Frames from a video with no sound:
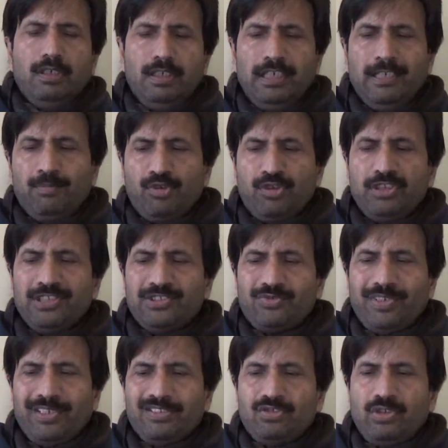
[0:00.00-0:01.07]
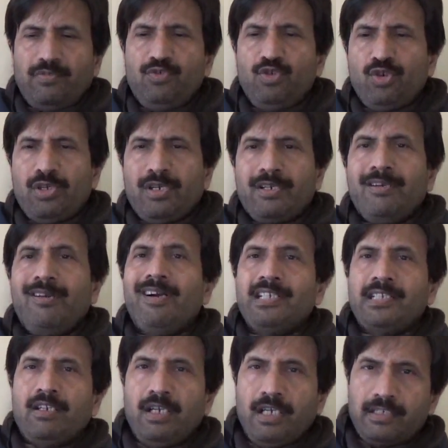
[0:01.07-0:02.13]
let's put it this way: so if you are not
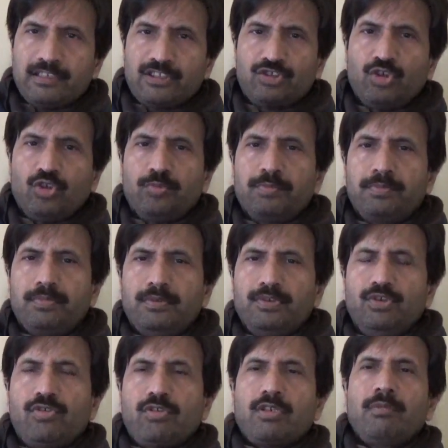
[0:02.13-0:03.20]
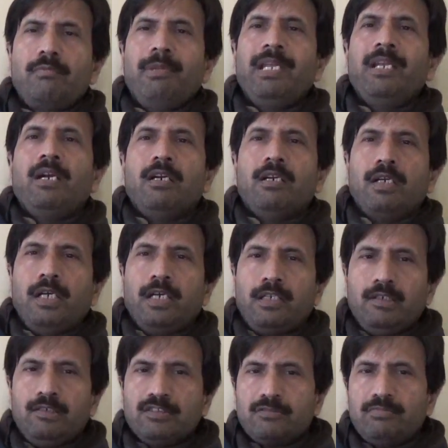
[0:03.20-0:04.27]
in high risk group, your doctor may not
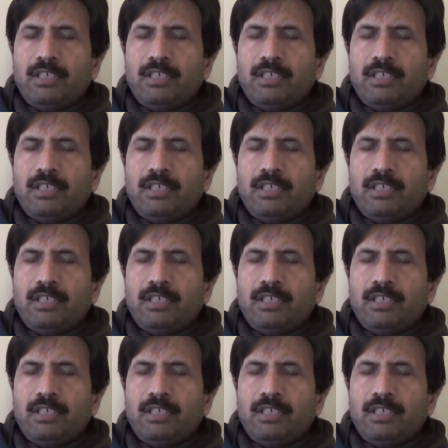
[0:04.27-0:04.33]
diagnose.